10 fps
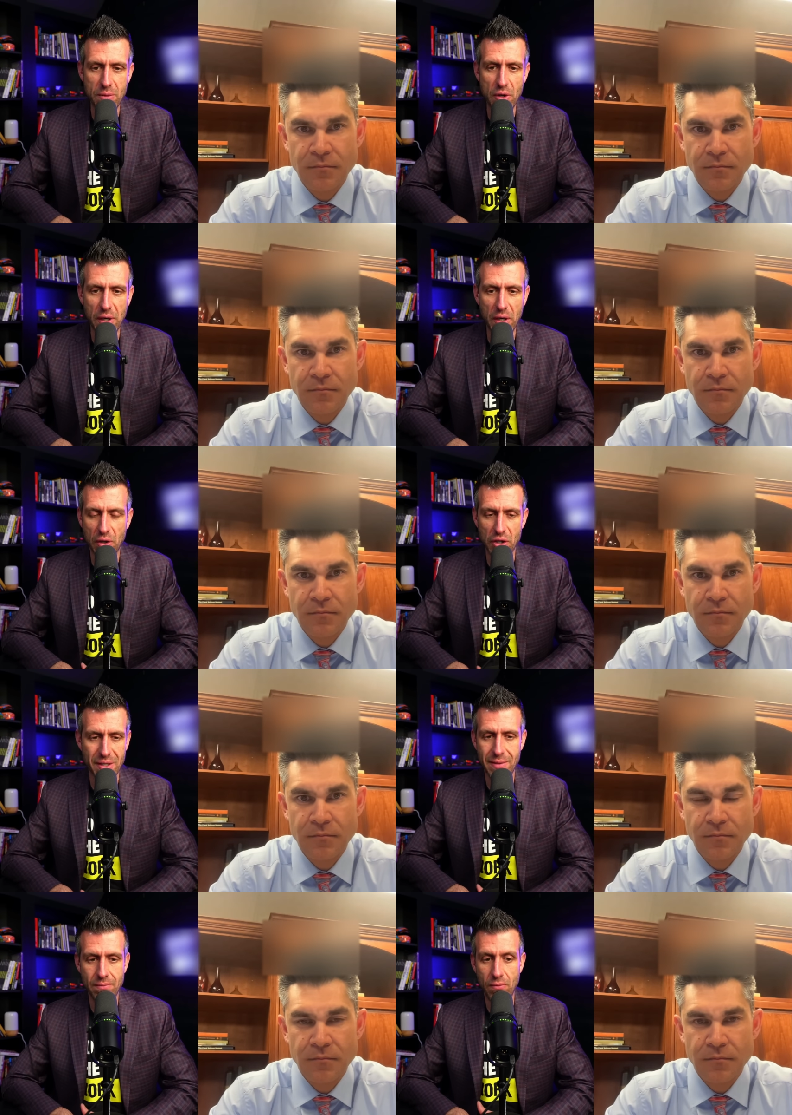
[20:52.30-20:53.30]
Speaker 1: community or
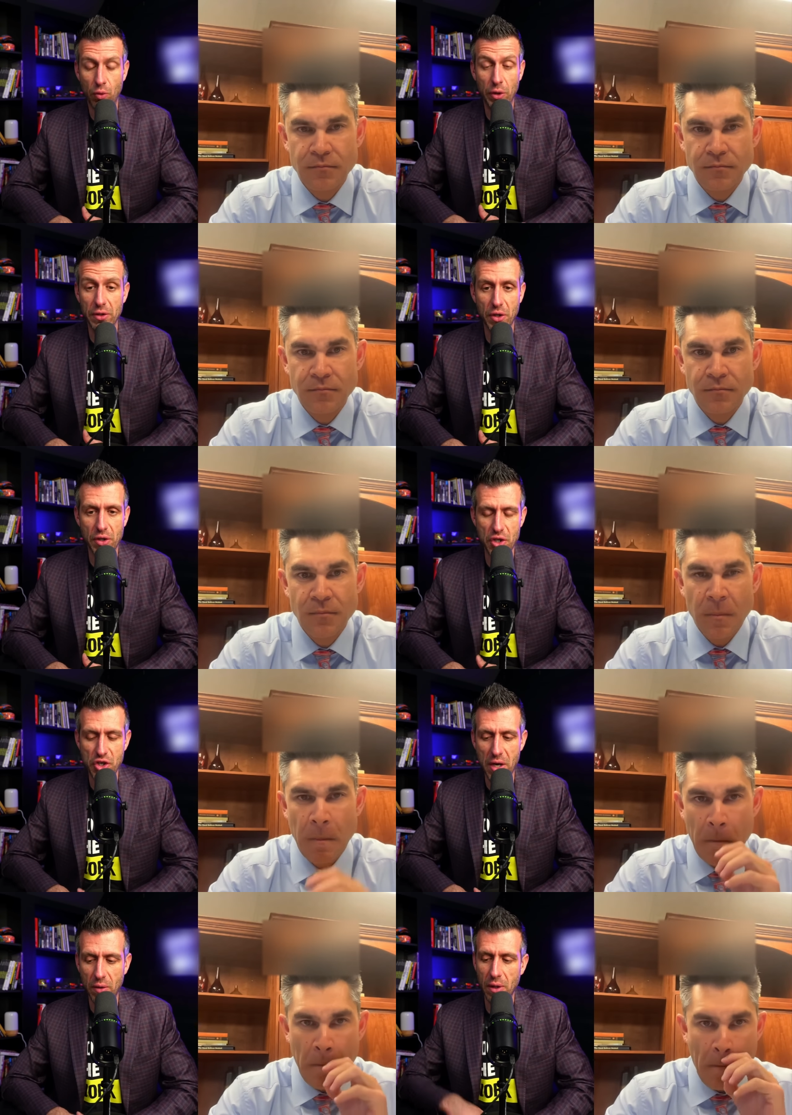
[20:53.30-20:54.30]
just realtors
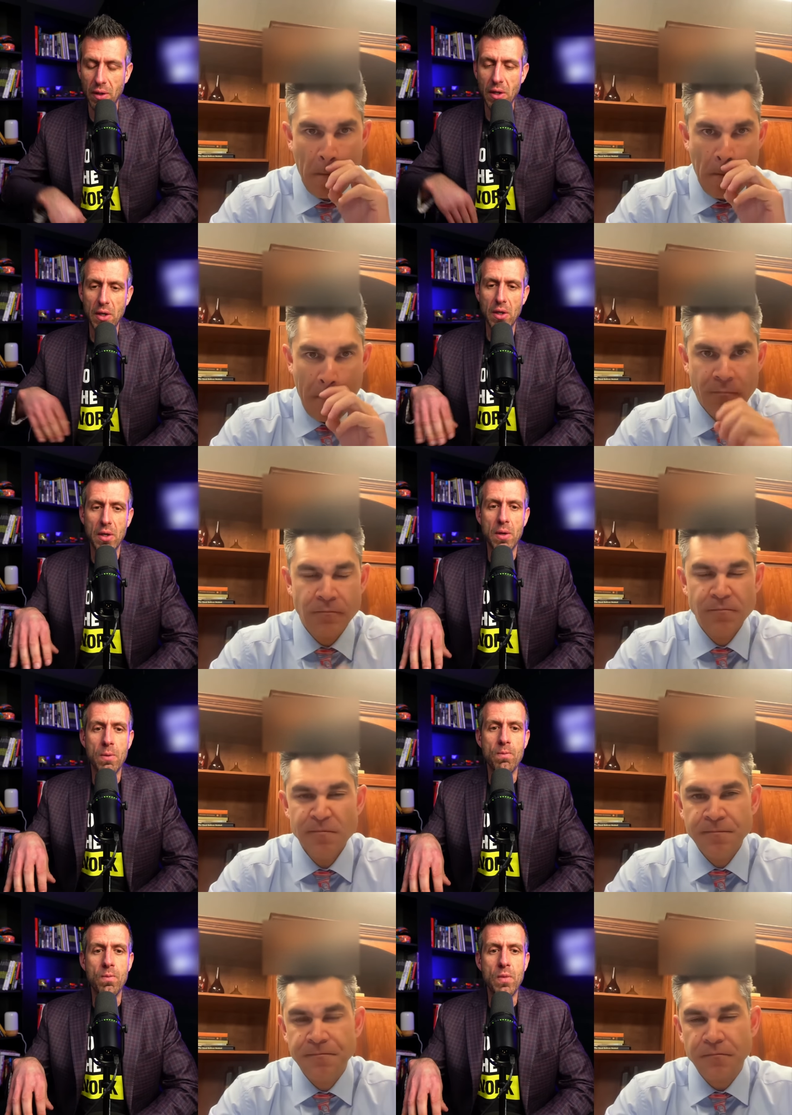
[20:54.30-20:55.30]
in general,
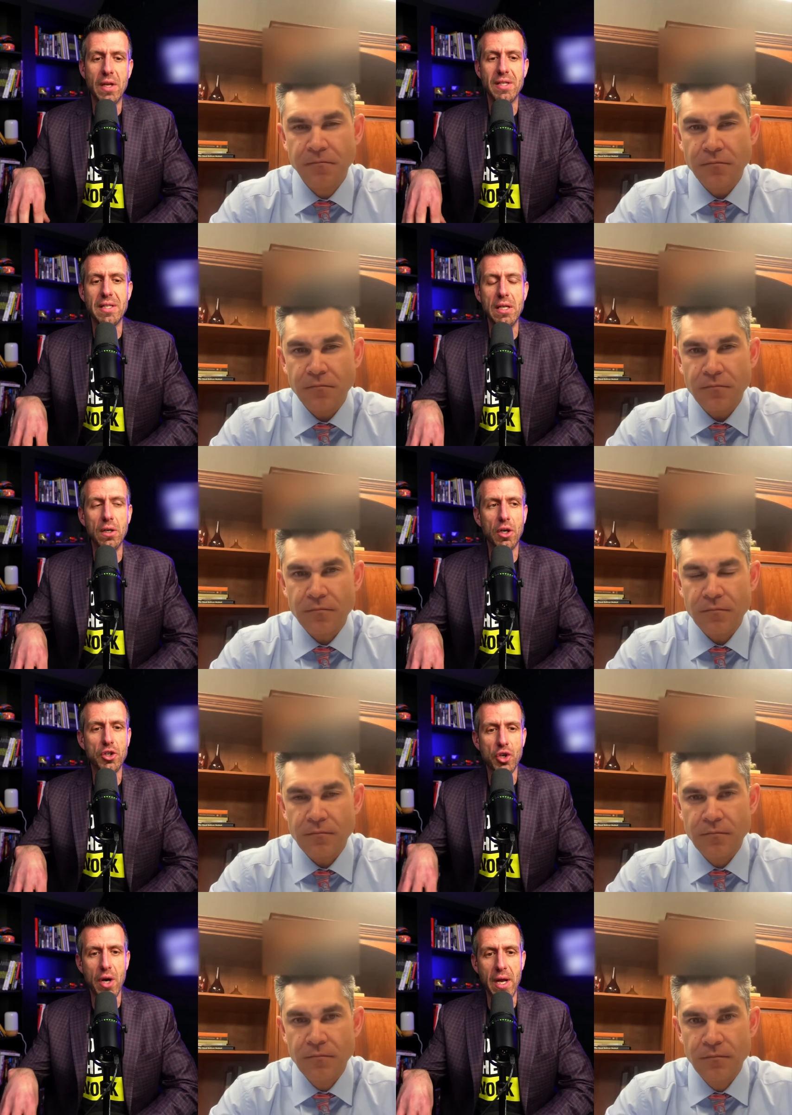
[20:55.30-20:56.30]
they still
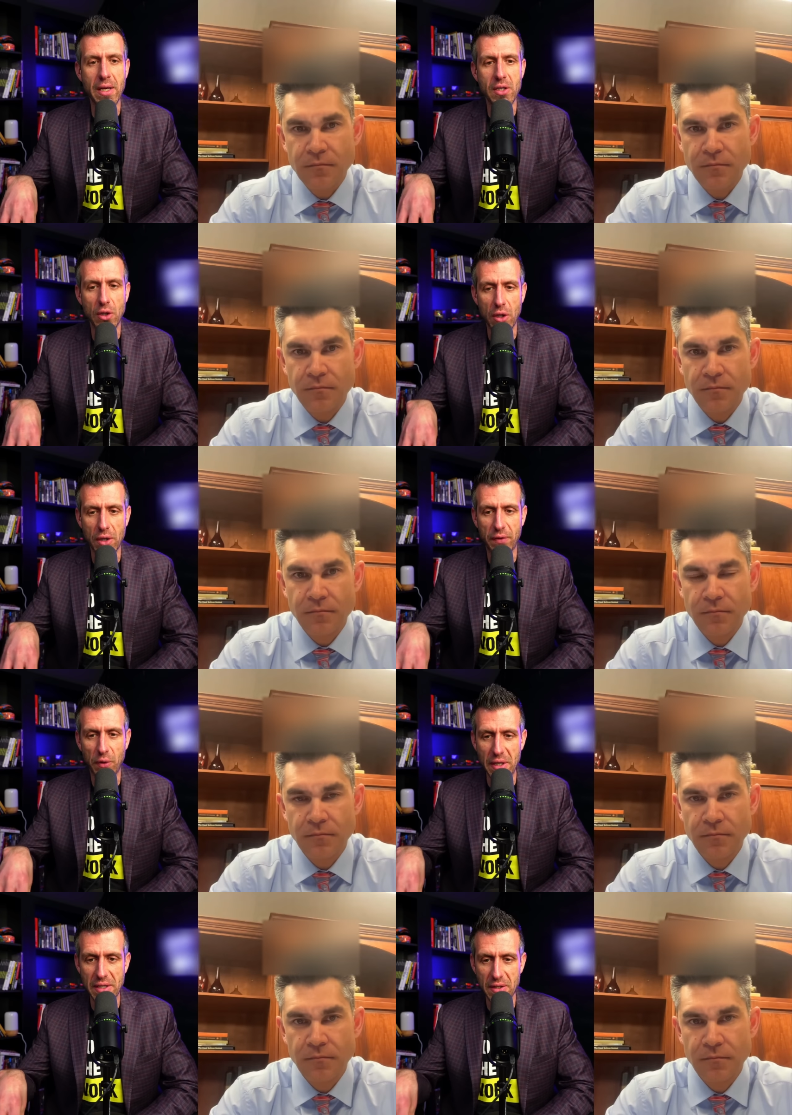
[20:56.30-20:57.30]
are trying to look
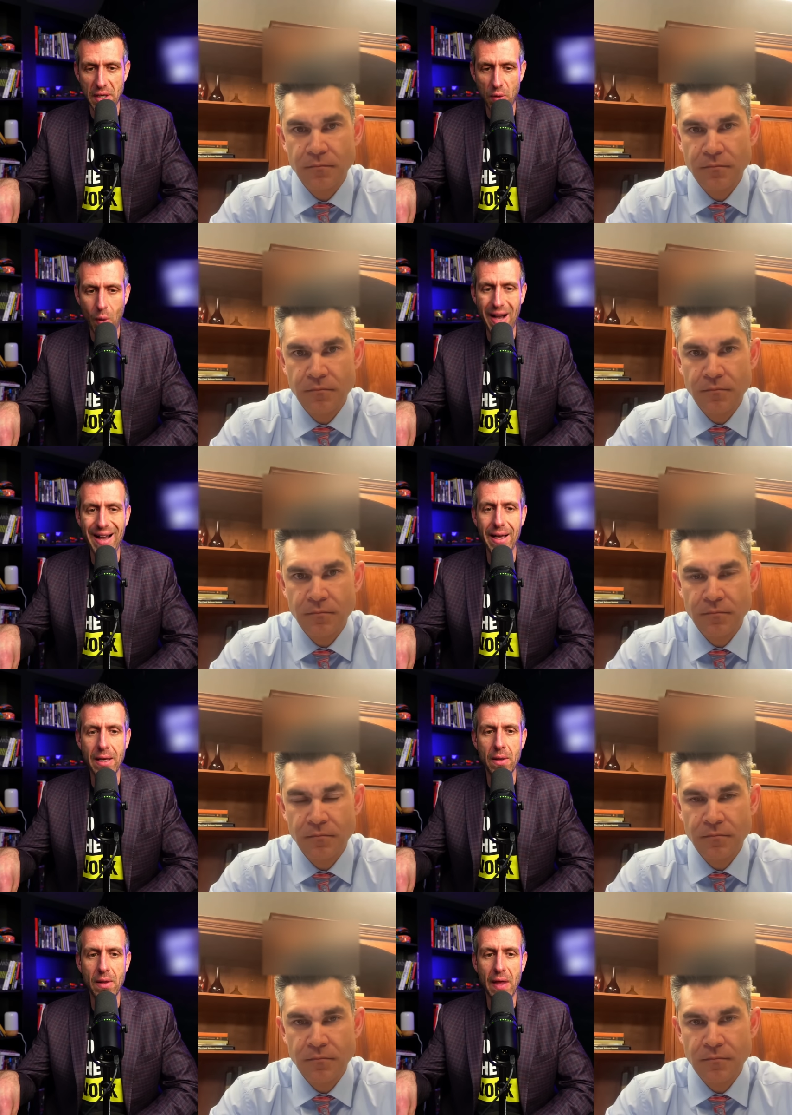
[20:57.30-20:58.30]
for reasons on
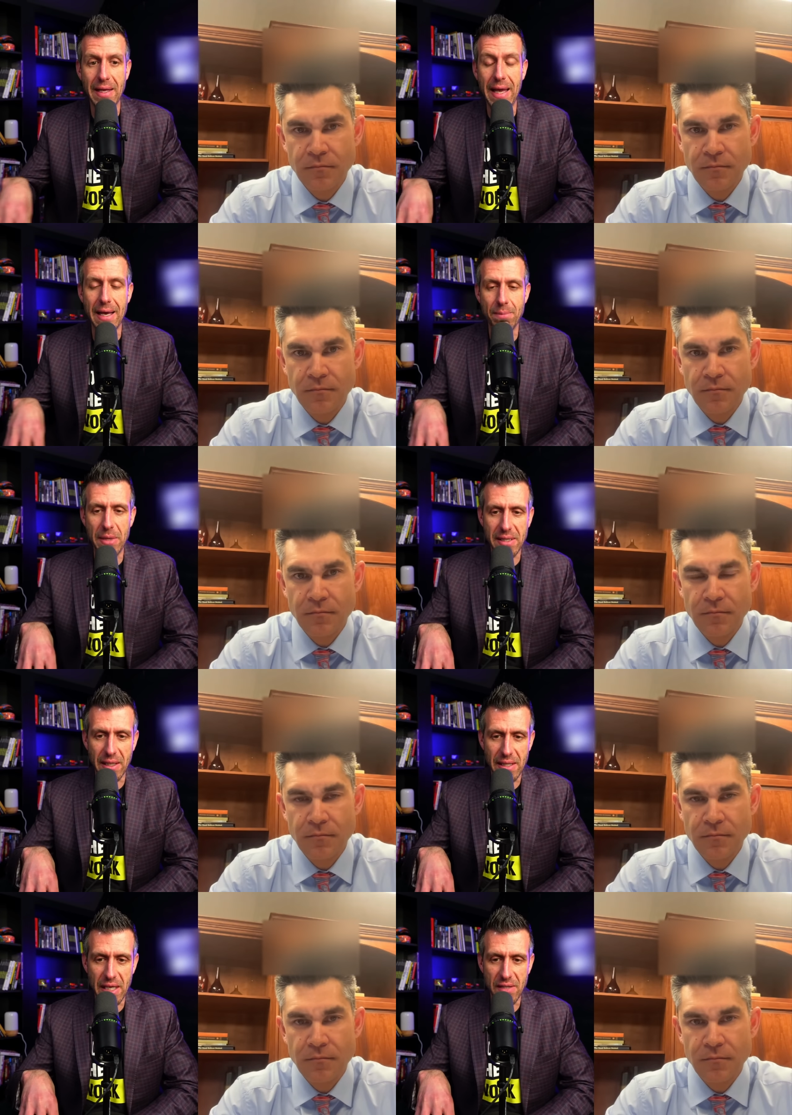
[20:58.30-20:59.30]
why they can't be
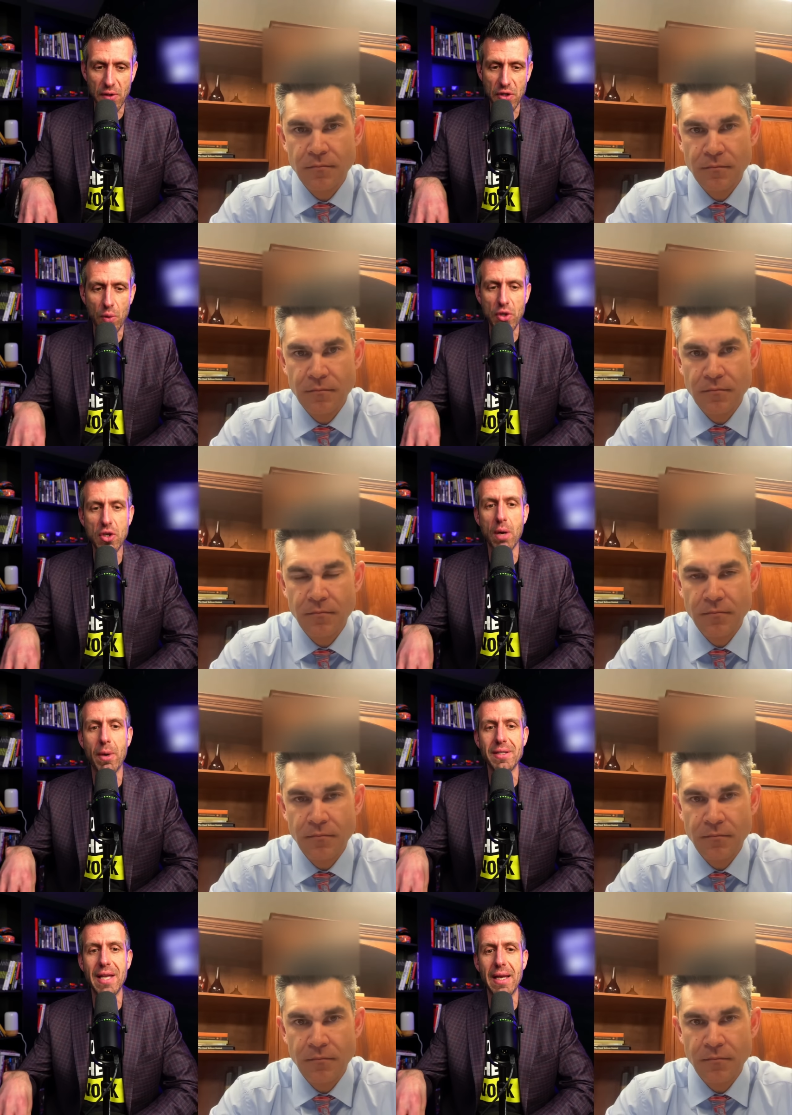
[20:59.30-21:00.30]
successful. So when you talk
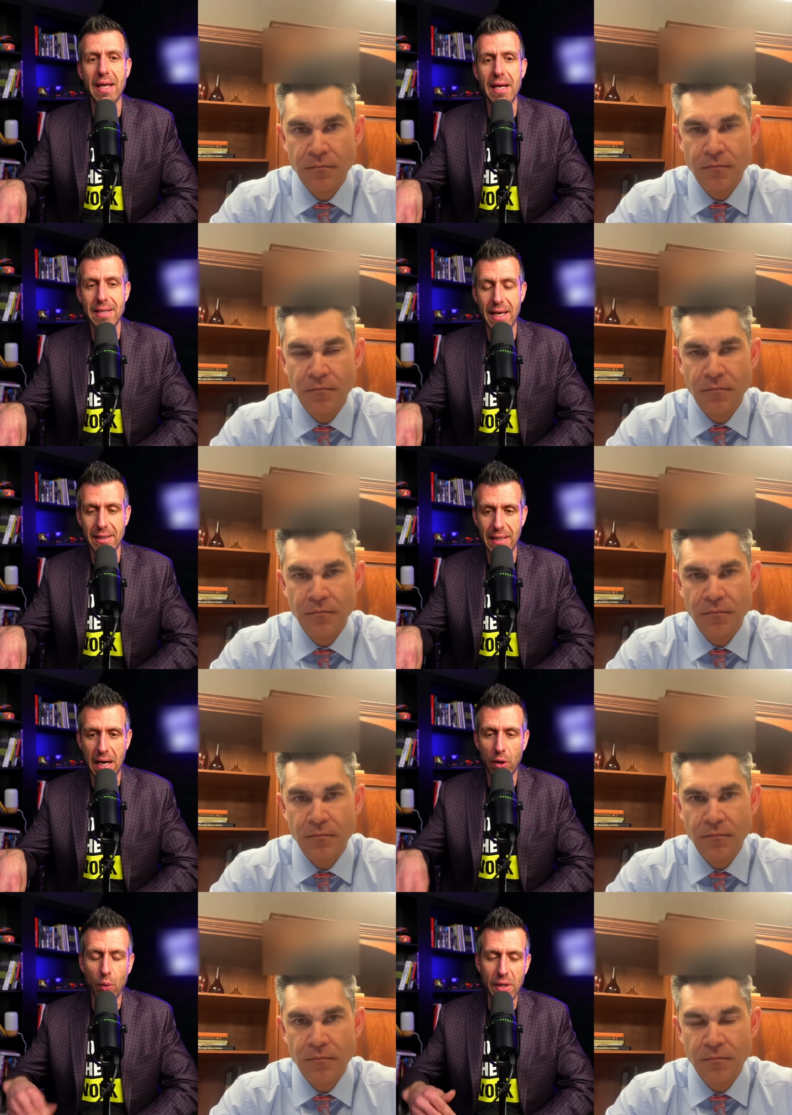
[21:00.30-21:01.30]
about 10 contacts an
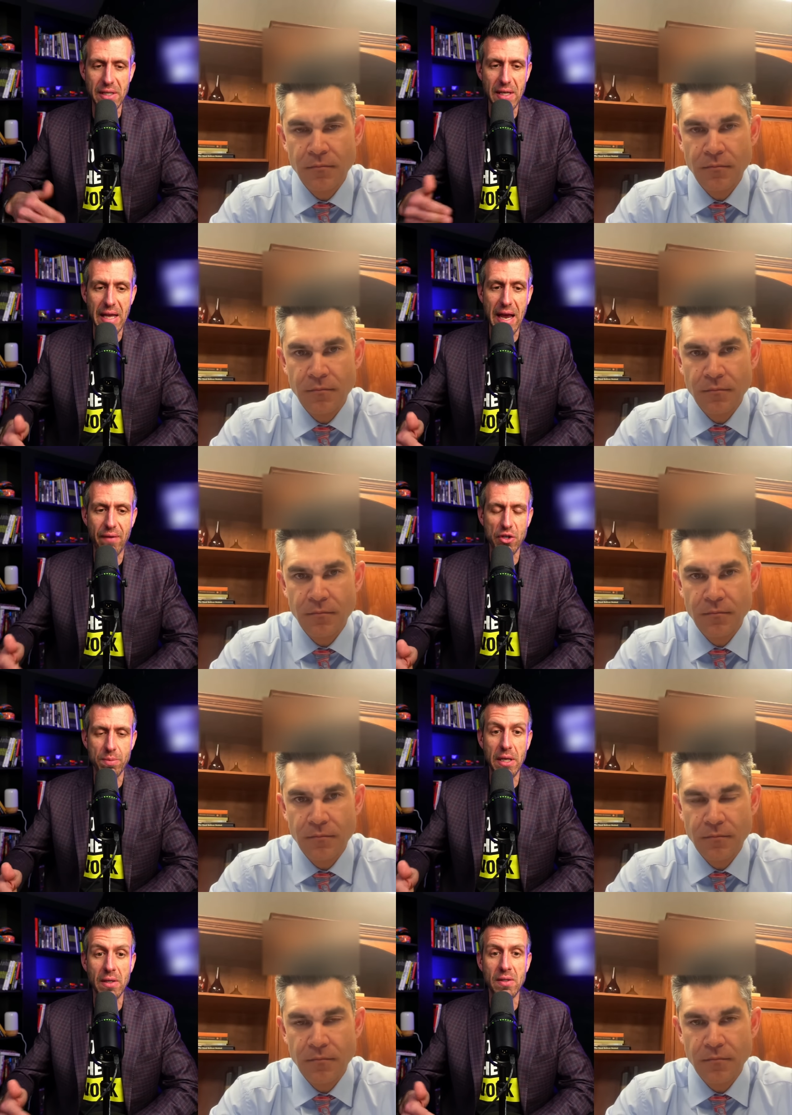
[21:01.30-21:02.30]
hour, we see the
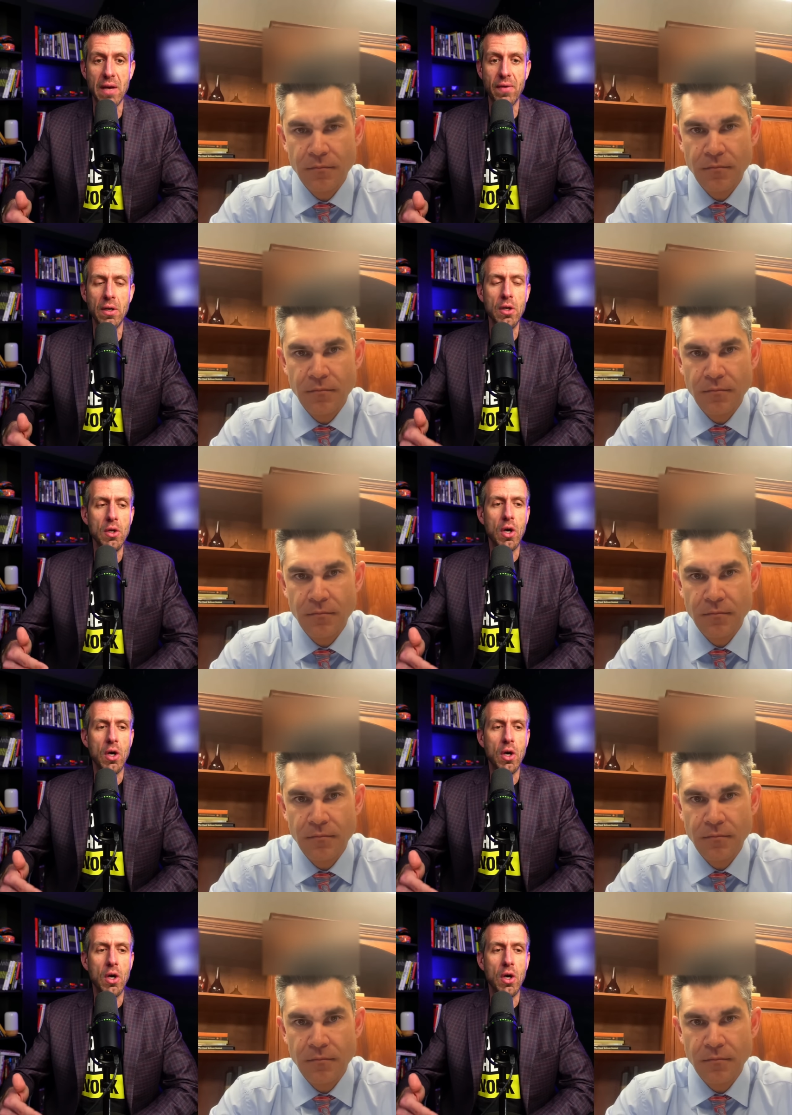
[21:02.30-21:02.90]
average being seven.